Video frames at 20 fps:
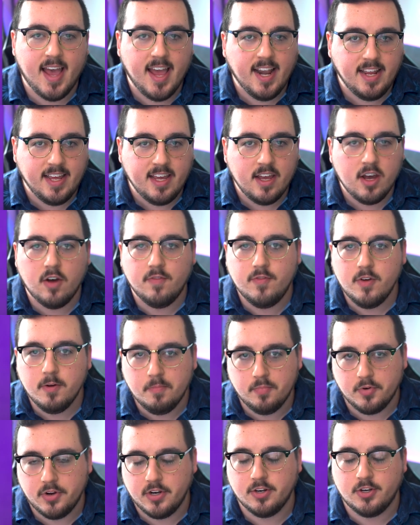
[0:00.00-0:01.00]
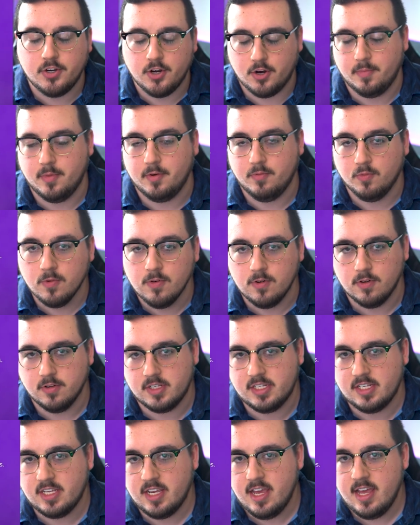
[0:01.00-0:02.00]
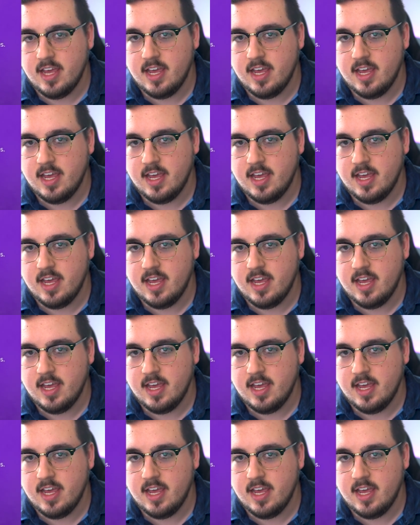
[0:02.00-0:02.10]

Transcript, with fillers: any of your predetermined rules.